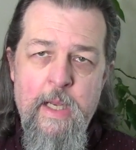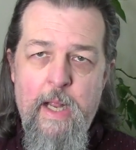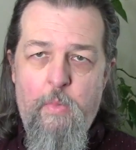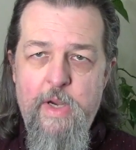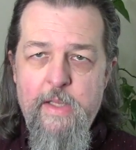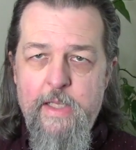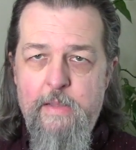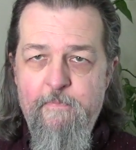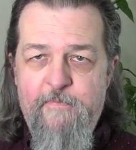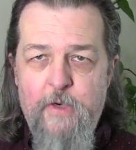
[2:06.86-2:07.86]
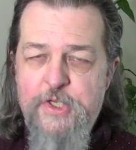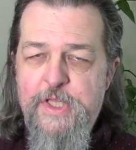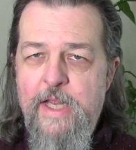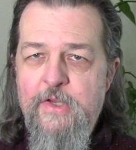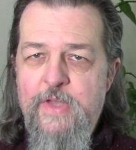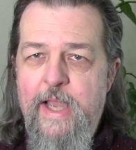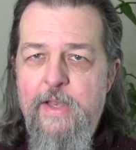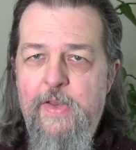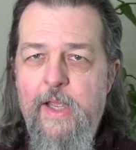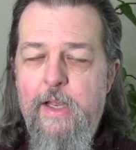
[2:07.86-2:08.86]
Now, one of the first things I
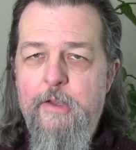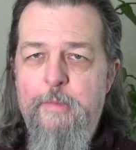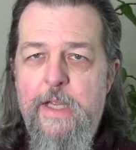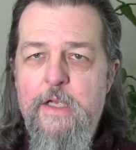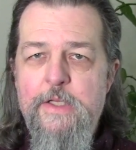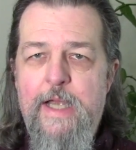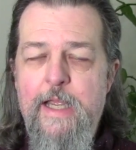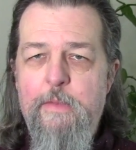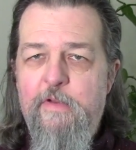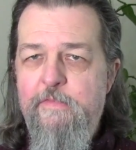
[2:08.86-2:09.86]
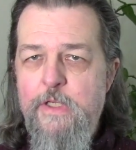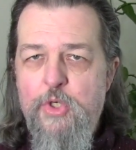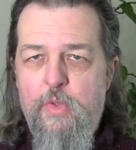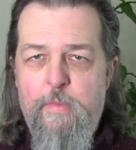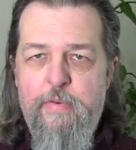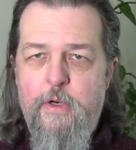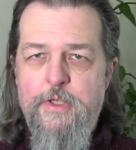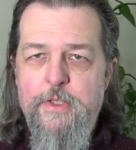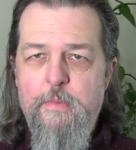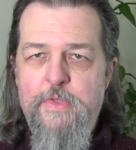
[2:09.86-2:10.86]
did is because I am a visual
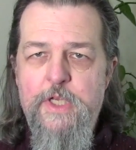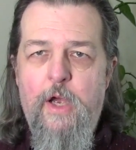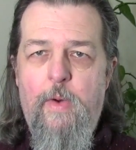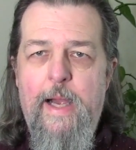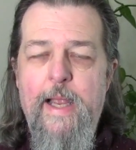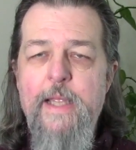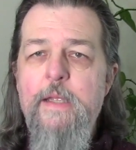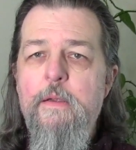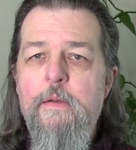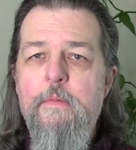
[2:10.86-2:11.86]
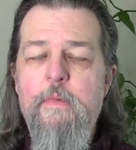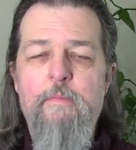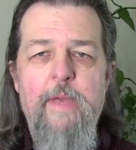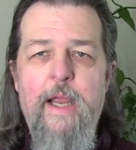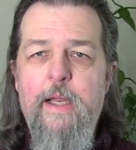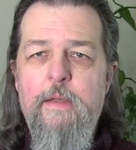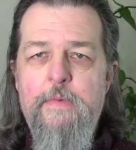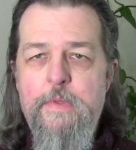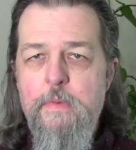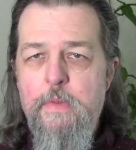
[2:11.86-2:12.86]
person, so I made
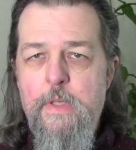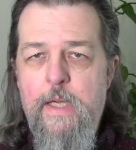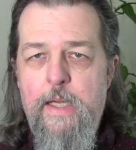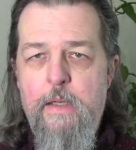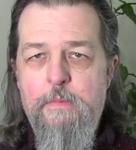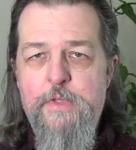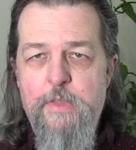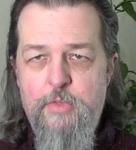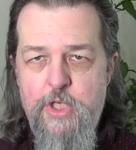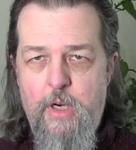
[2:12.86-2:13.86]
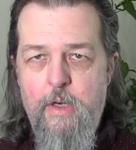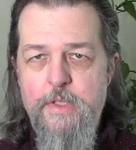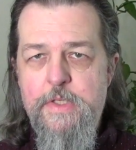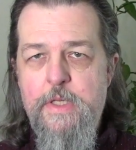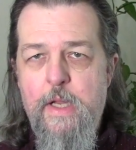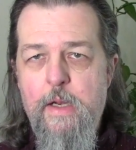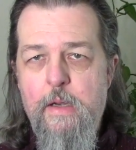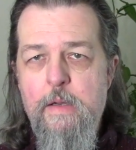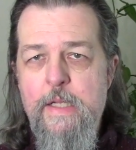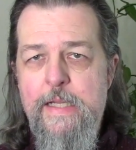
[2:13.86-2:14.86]
uh, some charts
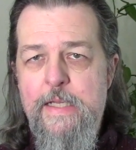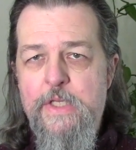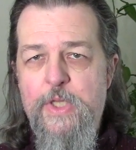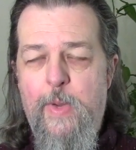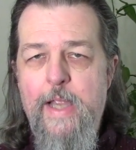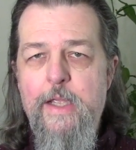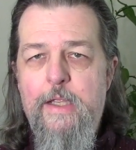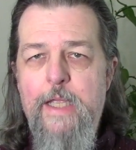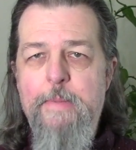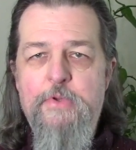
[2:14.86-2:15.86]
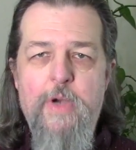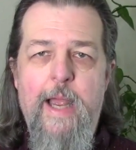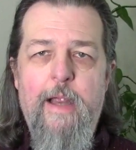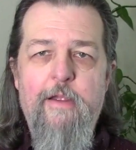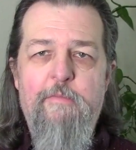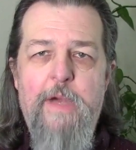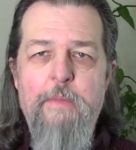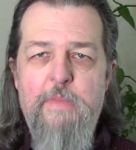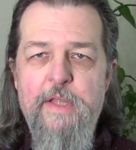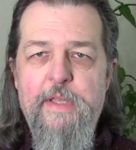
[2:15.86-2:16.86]
to so I could keep track of my
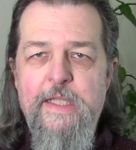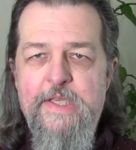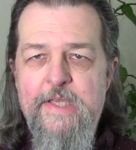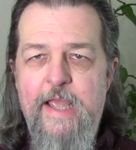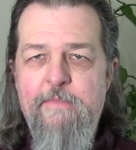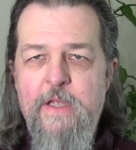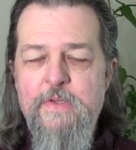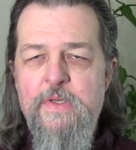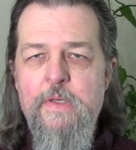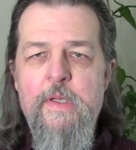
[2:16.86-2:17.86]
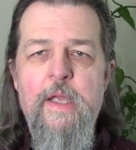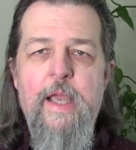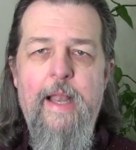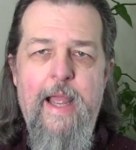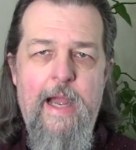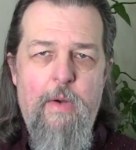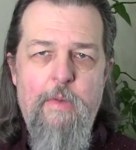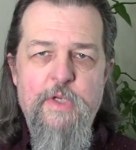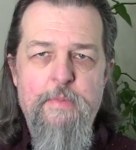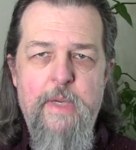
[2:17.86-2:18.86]
monthly savings and how I
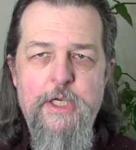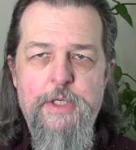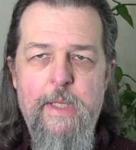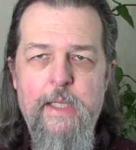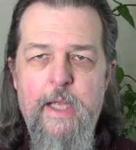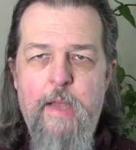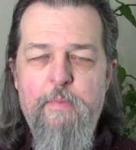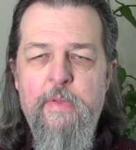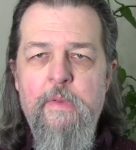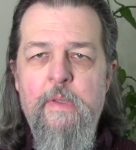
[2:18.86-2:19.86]
was measuring up